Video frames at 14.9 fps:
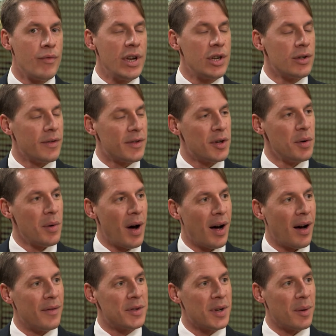region of two
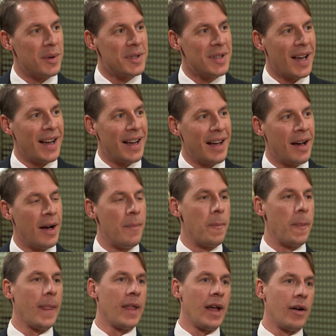halves, I would say.
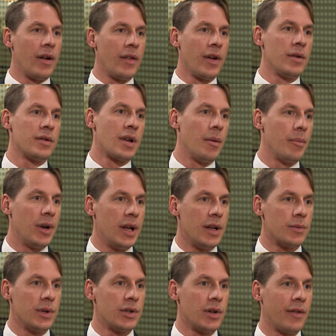There are those
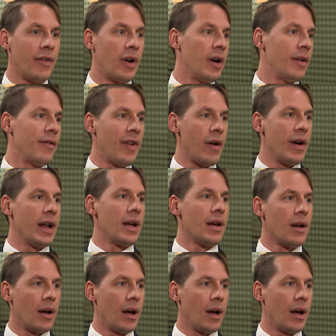companies which are very, very